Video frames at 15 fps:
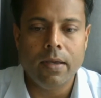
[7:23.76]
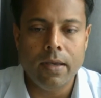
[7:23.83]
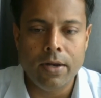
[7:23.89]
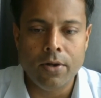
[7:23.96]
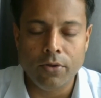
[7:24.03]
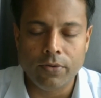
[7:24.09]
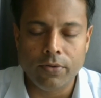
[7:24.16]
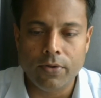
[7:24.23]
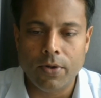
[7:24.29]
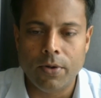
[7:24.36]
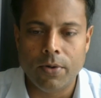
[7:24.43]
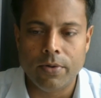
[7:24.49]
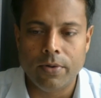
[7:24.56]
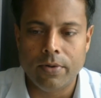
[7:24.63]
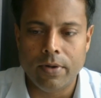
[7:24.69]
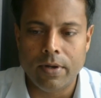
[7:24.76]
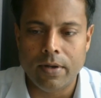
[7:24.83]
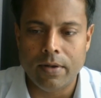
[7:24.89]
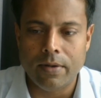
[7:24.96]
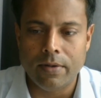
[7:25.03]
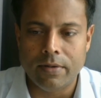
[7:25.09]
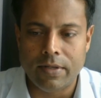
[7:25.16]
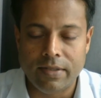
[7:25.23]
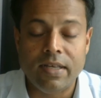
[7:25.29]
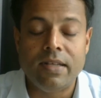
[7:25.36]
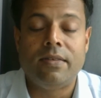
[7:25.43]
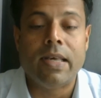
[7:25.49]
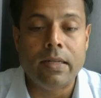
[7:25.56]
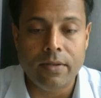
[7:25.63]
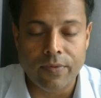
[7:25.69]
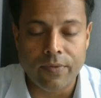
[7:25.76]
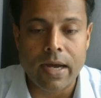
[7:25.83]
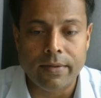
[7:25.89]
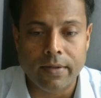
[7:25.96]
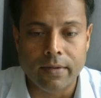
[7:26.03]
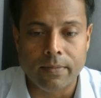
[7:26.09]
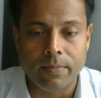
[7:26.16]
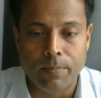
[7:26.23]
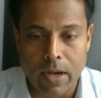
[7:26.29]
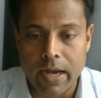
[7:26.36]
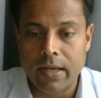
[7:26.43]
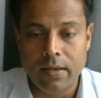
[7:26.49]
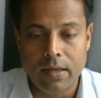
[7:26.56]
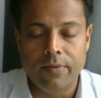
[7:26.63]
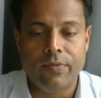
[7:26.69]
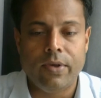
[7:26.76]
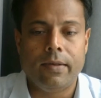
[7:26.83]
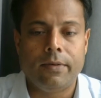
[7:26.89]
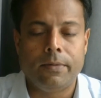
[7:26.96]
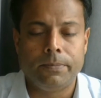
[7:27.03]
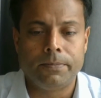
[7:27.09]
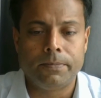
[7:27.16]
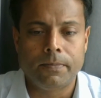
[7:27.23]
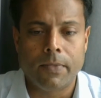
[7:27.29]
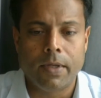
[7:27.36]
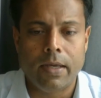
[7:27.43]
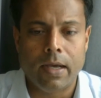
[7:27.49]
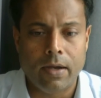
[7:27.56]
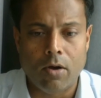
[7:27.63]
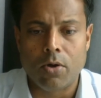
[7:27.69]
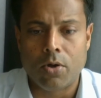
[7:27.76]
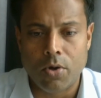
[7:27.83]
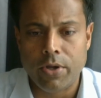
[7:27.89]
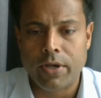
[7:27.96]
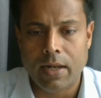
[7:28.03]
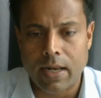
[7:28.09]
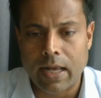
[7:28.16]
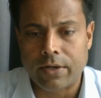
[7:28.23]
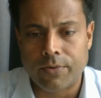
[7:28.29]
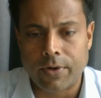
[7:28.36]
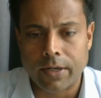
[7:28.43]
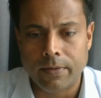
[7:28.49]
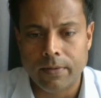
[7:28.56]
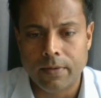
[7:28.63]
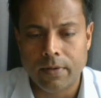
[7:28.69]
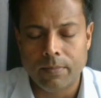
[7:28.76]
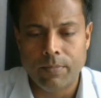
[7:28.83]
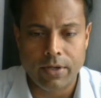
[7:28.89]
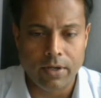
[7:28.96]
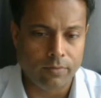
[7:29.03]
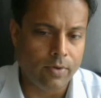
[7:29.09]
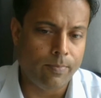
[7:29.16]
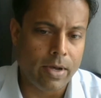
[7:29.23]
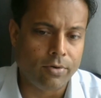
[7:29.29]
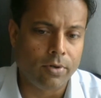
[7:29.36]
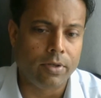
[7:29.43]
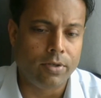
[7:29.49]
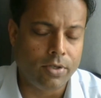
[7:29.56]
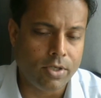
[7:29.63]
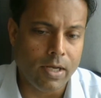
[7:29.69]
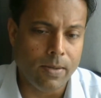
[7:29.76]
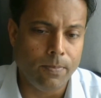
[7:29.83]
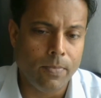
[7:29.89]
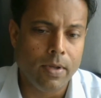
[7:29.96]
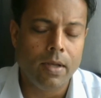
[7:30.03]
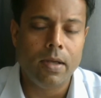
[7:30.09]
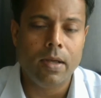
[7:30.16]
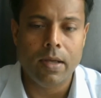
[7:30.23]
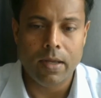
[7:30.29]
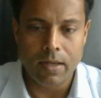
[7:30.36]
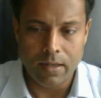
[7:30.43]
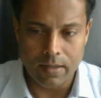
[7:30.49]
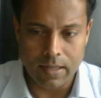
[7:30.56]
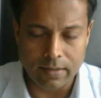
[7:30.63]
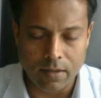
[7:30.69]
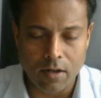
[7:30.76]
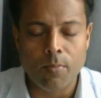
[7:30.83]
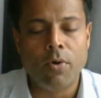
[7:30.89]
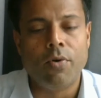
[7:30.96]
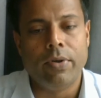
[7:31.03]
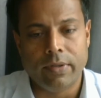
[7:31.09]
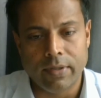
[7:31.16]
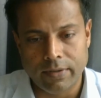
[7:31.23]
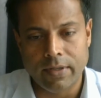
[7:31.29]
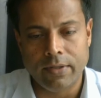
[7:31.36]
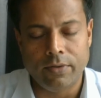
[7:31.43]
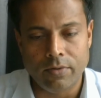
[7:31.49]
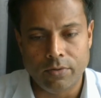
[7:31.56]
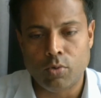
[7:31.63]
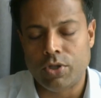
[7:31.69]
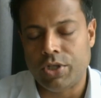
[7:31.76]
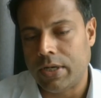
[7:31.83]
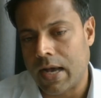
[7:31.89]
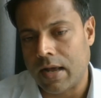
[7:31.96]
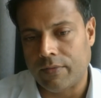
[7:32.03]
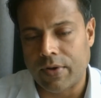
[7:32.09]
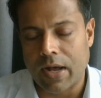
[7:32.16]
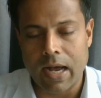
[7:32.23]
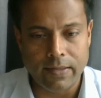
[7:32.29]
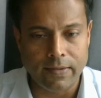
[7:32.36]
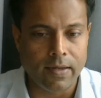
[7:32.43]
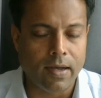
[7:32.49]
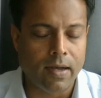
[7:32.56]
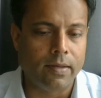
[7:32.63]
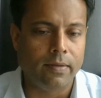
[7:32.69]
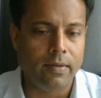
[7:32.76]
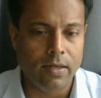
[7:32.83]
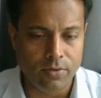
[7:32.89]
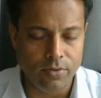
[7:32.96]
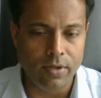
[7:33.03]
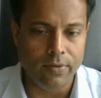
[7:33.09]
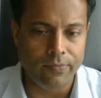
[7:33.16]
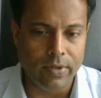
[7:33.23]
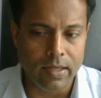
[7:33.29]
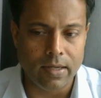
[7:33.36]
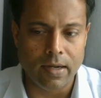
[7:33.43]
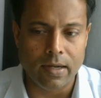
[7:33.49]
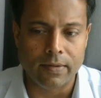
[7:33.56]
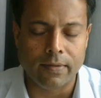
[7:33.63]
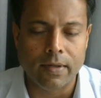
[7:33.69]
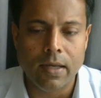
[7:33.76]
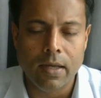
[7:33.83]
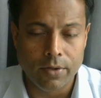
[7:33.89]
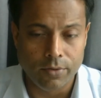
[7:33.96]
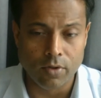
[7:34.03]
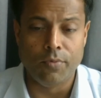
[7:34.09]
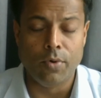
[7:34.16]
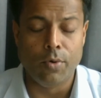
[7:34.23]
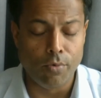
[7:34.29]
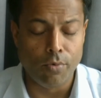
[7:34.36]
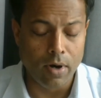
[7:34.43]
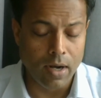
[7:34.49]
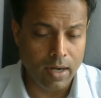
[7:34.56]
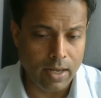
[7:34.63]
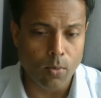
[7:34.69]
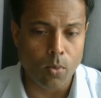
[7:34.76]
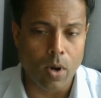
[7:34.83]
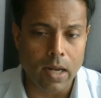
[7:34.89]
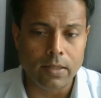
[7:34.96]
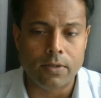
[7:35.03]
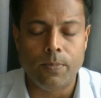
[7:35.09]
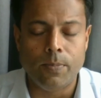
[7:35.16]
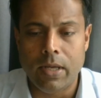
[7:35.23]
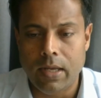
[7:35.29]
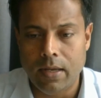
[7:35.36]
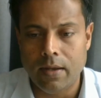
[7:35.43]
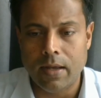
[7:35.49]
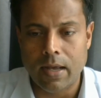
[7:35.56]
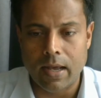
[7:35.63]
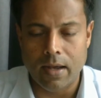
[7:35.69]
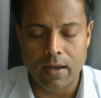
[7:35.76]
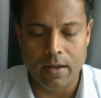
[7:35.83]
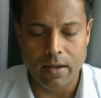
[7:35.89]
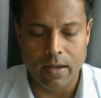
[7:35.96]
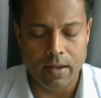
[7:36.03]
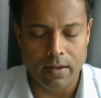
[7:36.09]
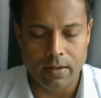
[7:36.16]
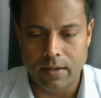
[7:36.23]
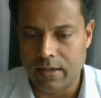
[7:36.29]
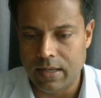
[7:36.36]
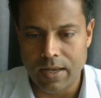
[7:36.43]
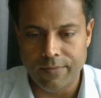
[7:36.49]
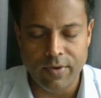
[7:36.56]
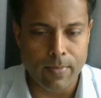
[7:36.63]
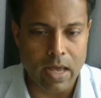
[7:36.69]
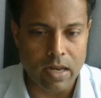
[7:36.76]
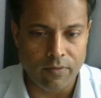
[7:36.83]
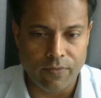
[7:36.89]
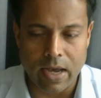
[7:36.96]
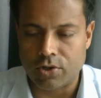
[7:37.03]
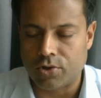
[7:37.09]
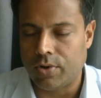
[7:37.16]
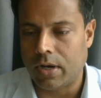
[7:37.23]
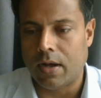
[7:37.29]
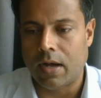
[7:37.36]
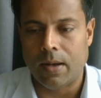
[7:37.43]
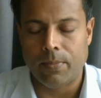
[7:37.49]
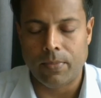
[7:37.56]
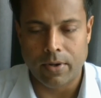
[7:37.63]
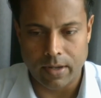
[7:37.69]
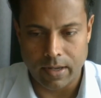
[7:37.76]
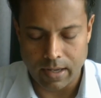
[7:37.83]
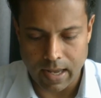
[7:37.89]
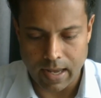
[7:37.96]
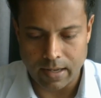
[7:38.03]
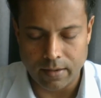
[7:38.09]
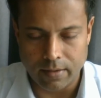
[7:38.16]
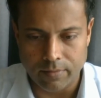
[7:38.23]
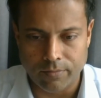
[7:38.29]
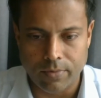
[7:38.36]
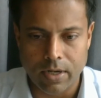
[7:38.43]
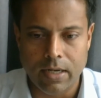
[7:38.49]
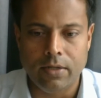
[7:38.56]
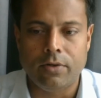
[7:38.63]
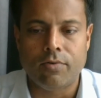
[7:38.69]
it also uh, disincentivizes buying EVs, yeah, or going electric, because when petrol is cheap, there's a lot more resistance to switching out of ICE cars into EV cars. So if you really want to be uh, an EV manufacturing hub uh, and really